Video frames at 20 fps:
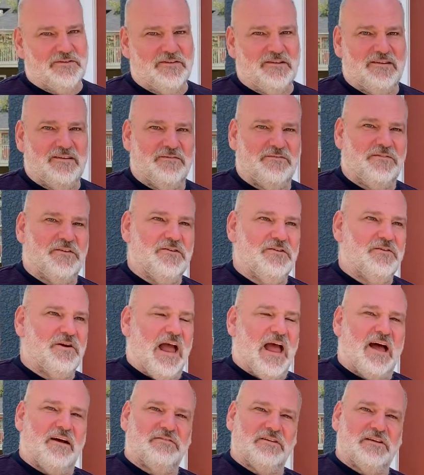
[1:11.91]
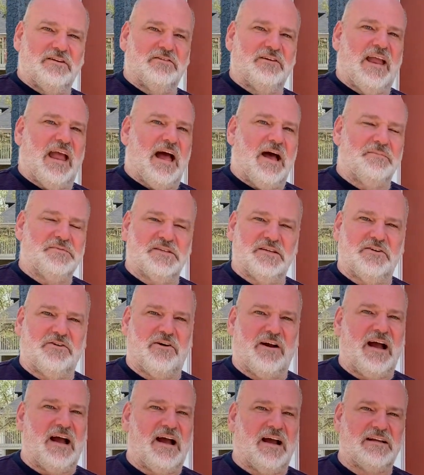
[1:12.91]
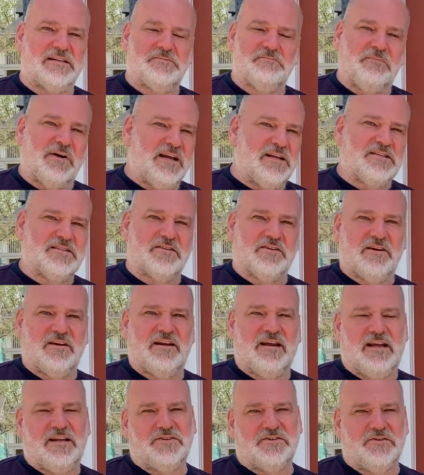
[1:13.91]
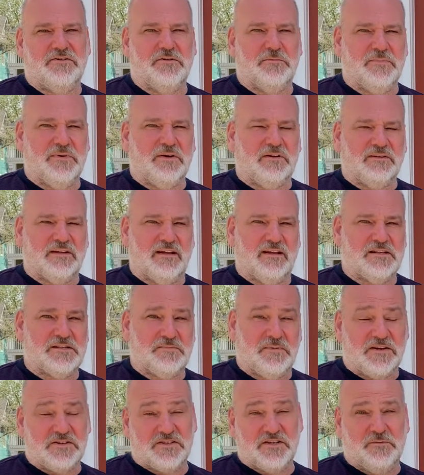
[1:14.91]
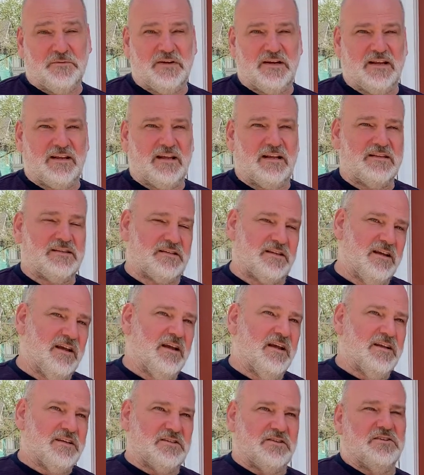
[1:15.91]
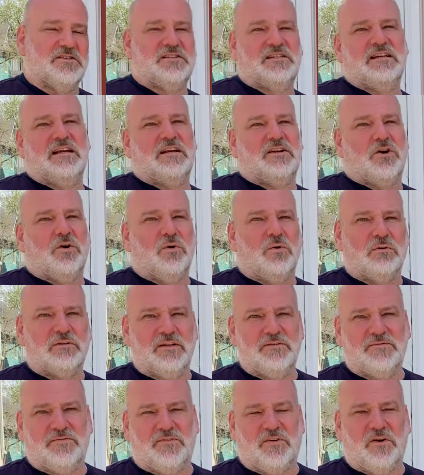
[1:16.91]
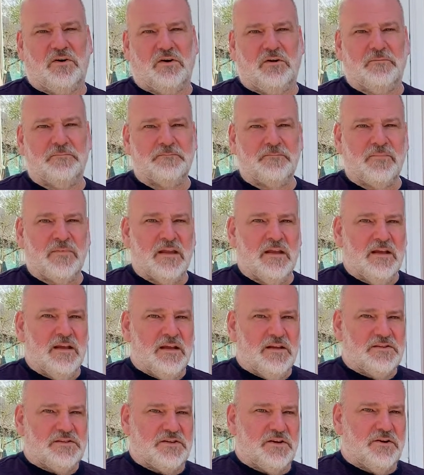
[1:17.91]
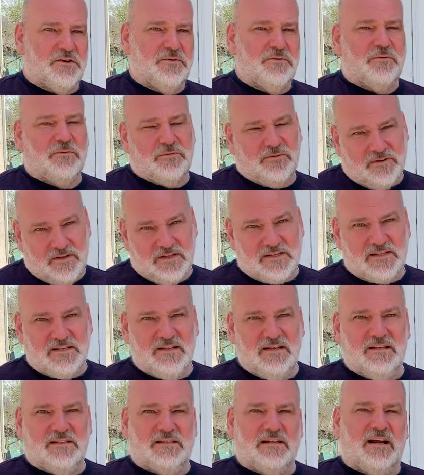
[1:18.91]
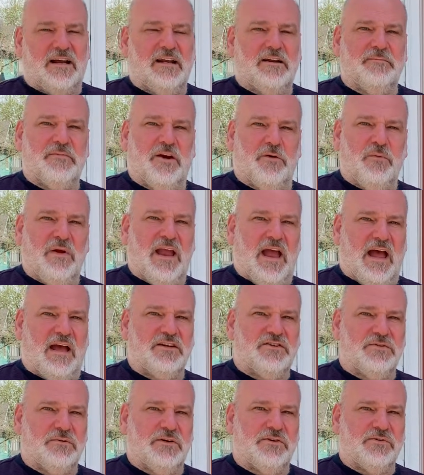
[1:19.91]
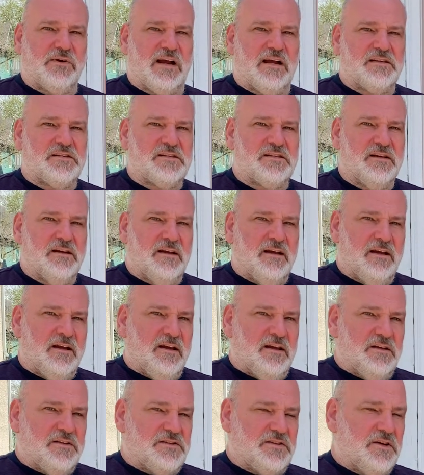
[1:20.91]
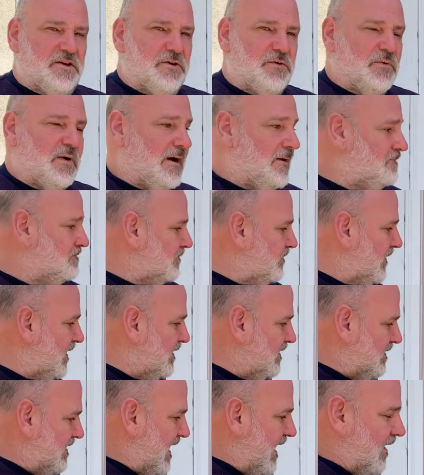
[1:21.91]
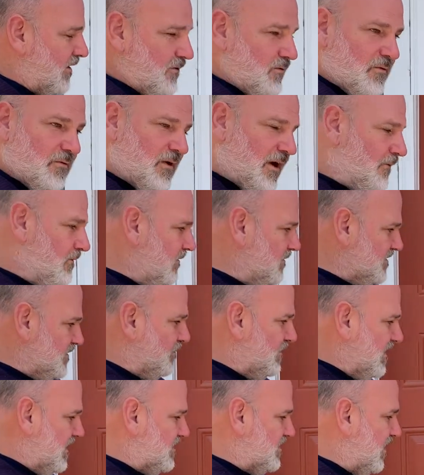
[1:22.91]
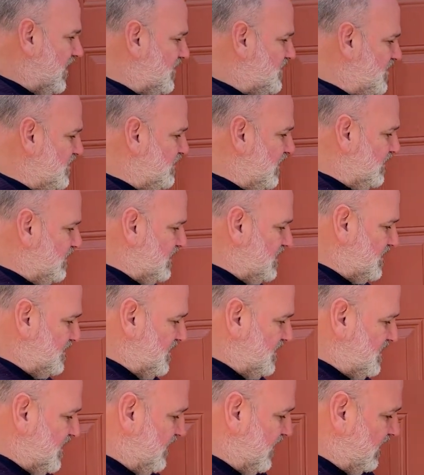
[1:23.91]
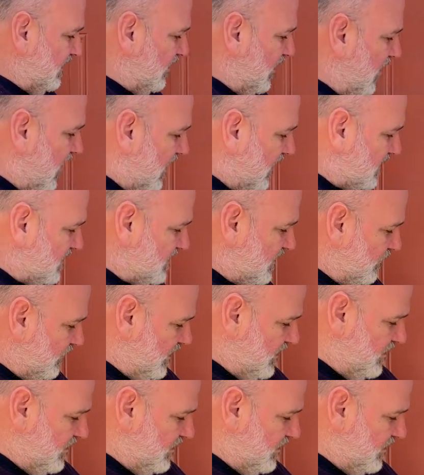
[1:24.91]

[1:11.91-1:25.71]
if you have little gaps and cracks, mice are going to enter your building, especially when it starts to get cold and fall. So it's an item that we had to address. So now I also want to talk to you about the specific locks that we